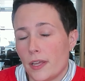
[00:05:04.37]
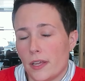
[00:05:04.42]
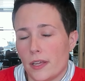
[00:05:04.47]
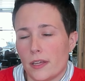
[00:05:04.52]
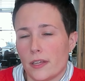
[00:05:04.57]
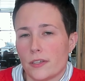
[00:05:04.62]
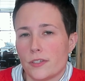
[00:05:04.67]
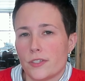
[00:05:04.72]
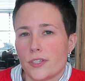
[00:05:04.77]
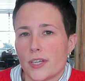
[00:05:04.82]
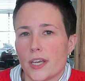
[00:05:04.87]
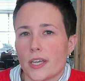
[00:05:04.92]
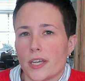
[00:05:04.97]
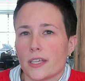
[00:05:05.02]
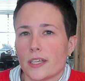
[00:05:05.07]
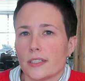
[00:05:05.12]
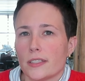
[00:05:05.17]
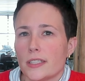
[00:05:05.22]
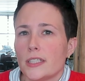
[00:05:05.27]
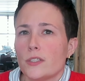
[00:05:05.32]
taken
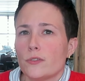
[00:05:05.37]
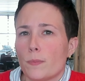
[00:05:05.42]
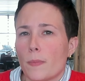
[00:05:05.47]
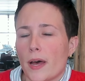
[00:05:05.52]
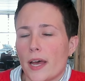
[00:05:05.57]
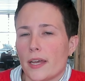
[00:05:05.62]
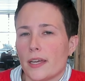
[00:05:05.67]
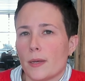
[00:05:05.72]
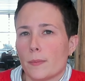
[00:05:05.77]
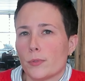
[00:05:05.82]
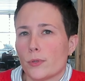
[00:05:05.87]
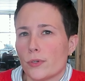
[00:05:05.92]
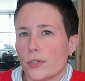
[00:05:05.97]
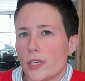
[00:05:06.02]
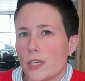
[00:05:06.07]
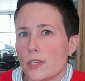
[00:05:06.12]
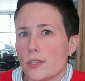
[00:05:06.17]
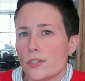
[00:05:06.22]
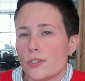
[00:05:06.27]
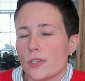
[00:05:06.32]
leave by
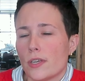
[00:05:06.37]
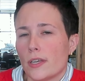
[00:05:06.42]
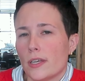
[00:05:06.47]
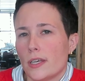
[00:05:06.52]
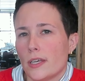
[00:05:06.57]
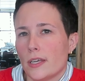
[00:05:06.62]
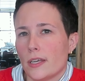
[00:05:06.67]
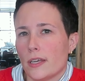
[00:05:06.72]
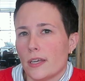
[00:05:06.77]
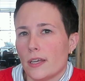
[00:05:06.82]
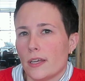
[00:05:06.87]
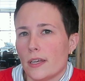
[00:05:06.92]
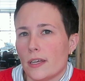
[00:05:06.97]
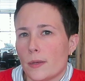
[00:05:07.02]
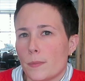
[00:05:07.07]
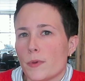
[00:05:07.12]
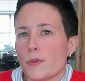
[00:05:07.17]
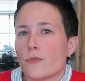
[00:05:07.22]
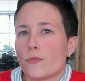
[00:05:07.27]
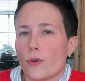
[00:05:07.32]
employees
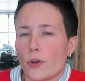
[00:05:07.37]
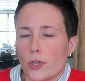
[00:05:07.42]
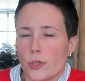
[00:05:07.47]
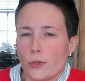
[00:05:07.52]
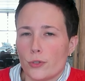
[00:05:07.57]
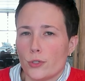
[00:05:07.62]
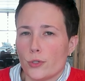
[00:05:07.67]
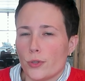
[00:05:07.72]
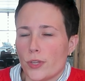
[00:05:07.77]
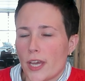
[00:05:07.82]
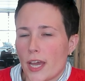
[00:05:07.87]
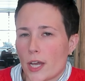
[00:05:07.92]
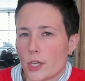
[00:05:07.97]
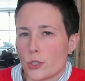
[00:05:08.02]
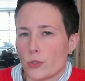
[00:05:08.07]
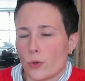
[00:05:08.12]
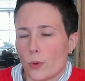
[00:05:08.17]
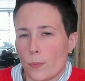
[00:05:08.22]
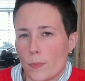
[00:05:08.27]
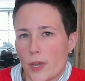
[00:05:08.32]
before you do the
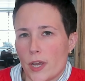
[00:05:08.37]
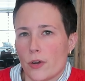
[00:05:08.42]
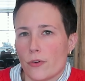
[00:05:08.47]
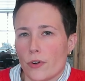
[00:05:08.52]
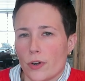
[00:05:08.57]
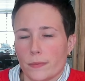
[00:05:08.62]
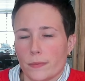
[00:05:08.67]
actual pay run.